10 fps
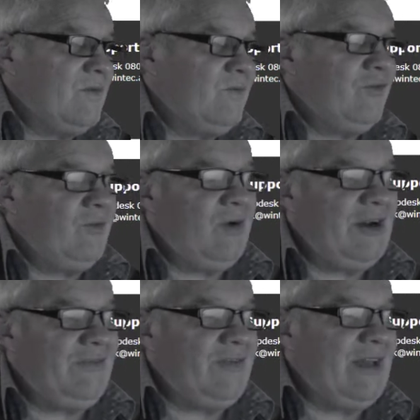one
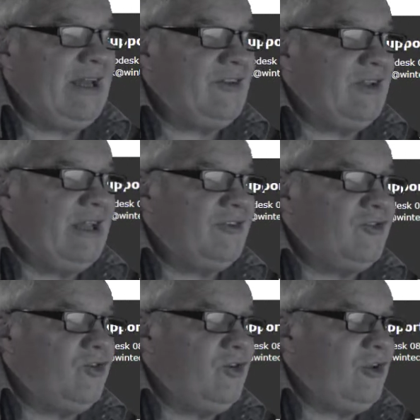of our
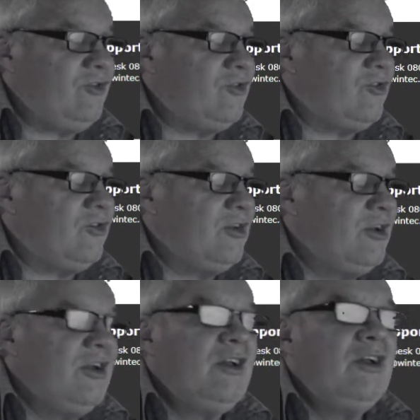students.
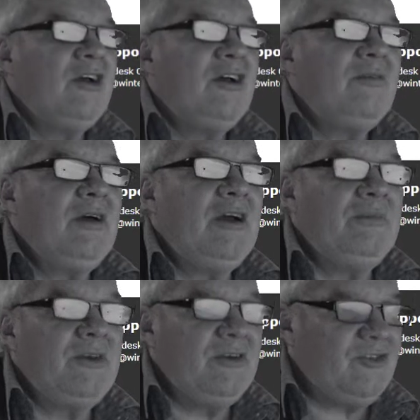I'm
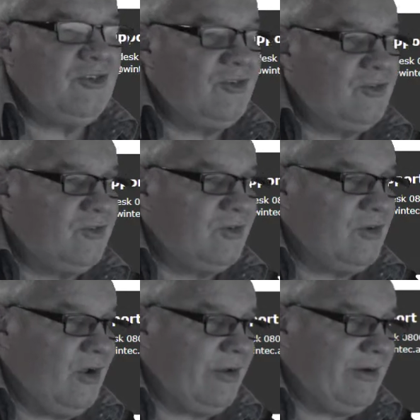hoping this is,
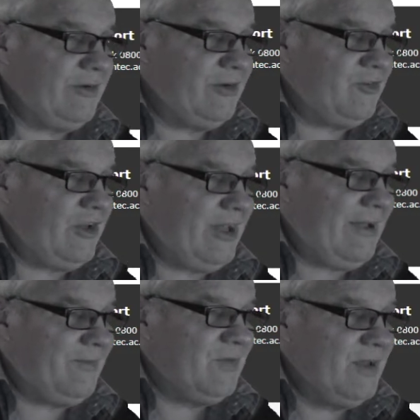oh, here it is
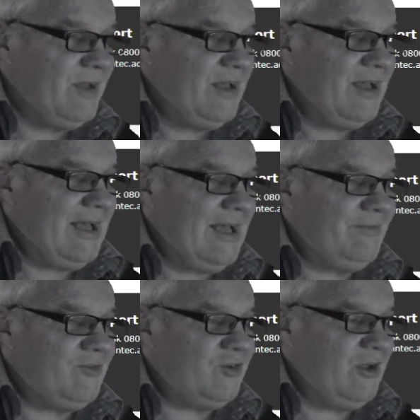here.
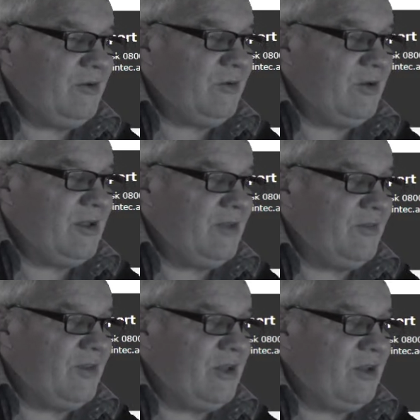So
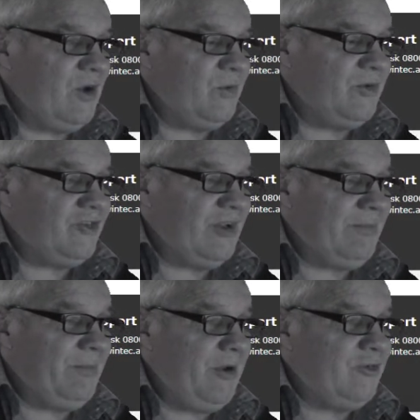the cul-de-sac
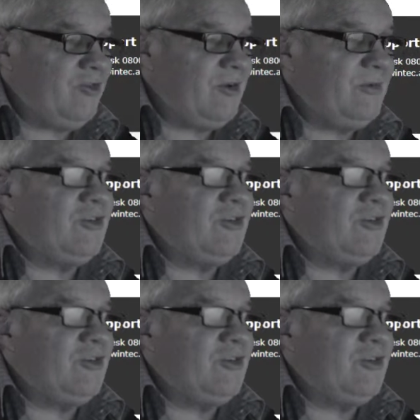poster, which